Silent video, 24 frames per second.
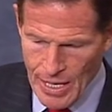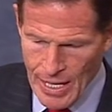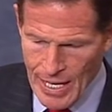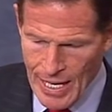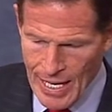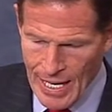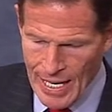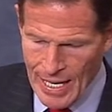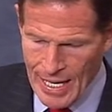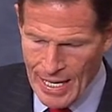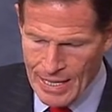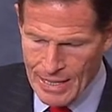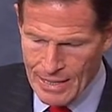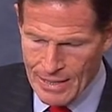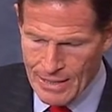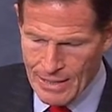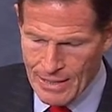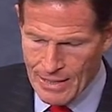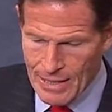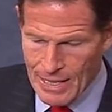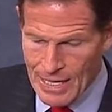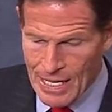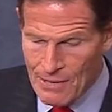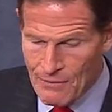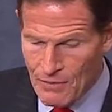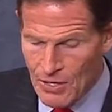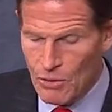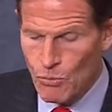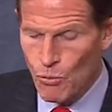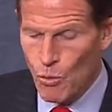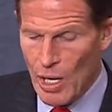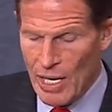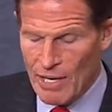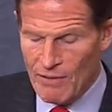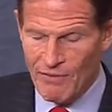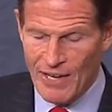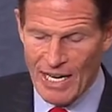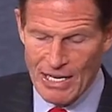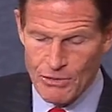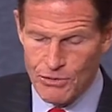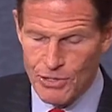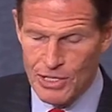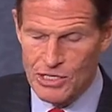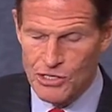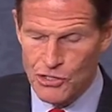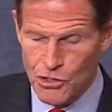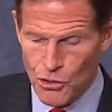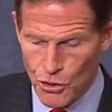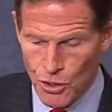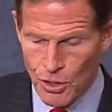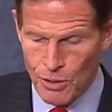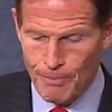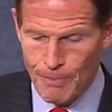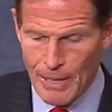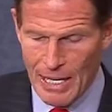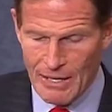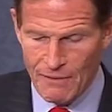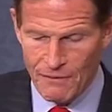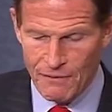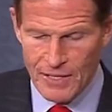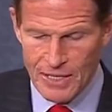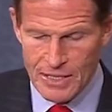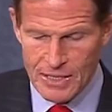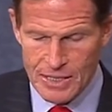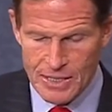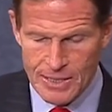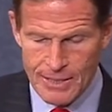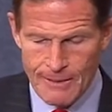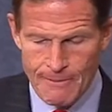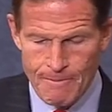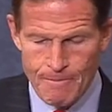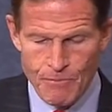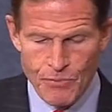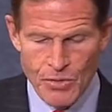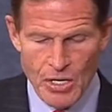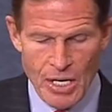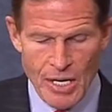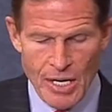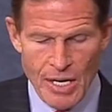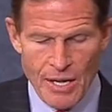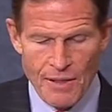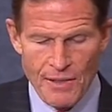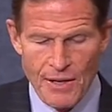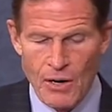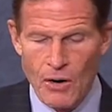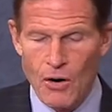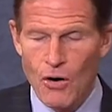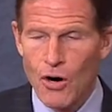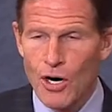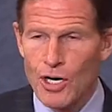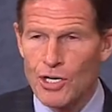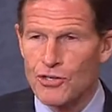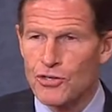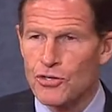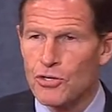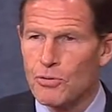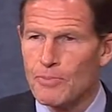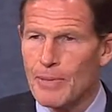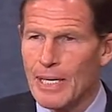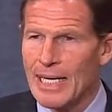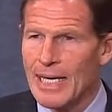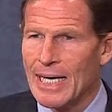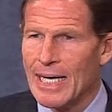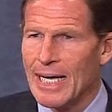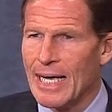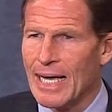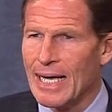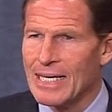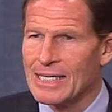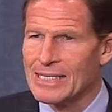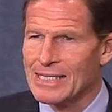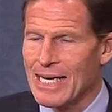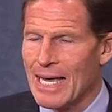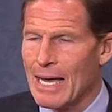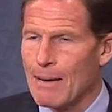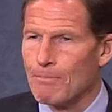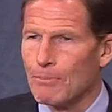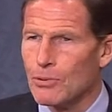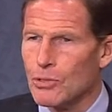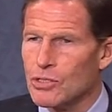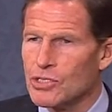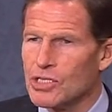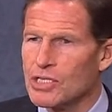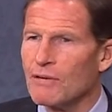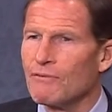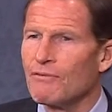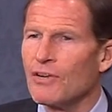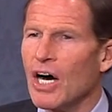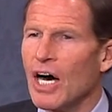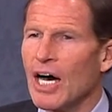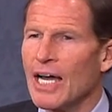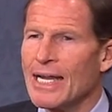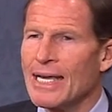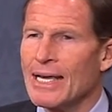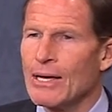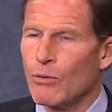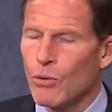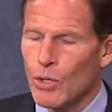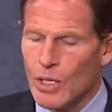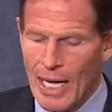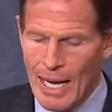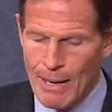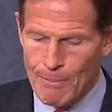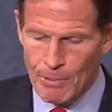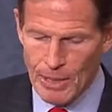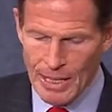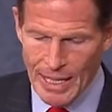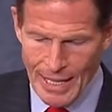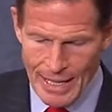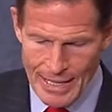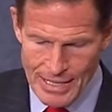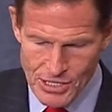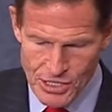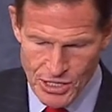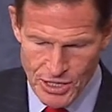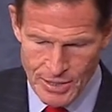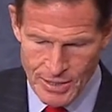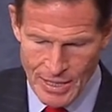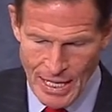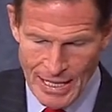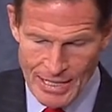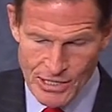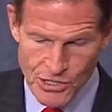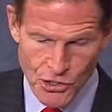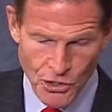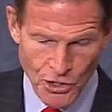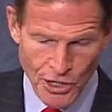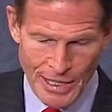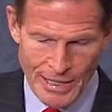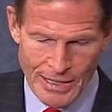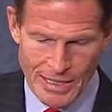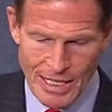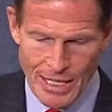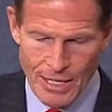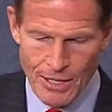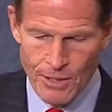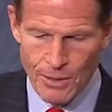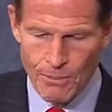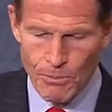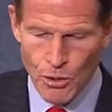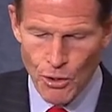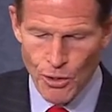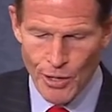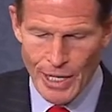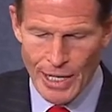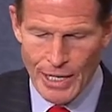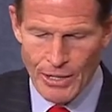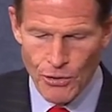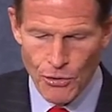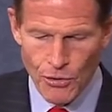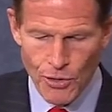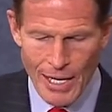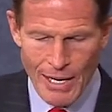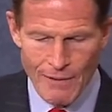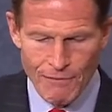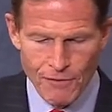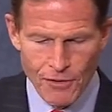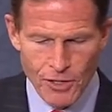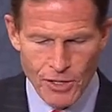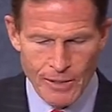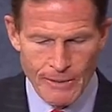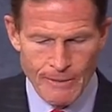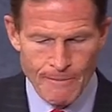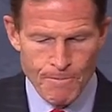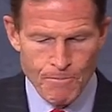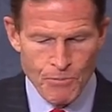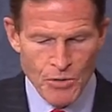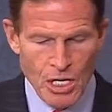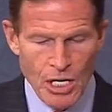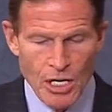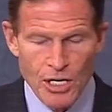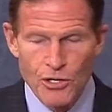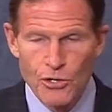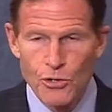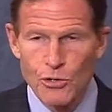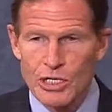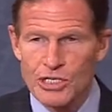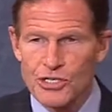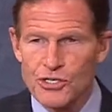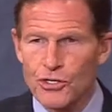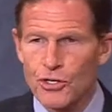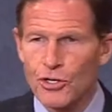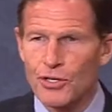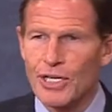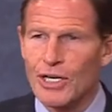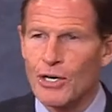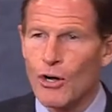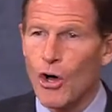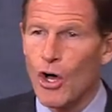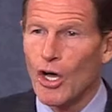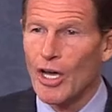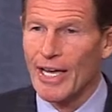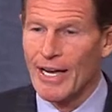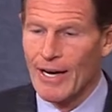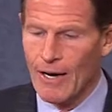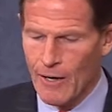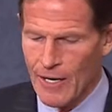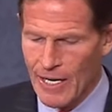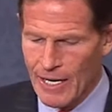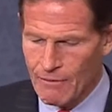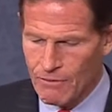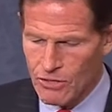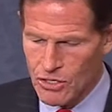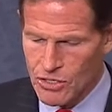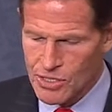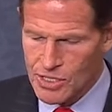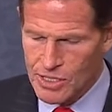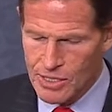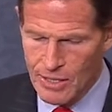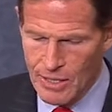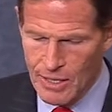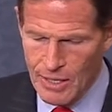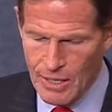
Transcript: And even when veterans earn benefits, there are too many examples of unequal application. I joined Senator Murray in her effort to ensure that all caregivers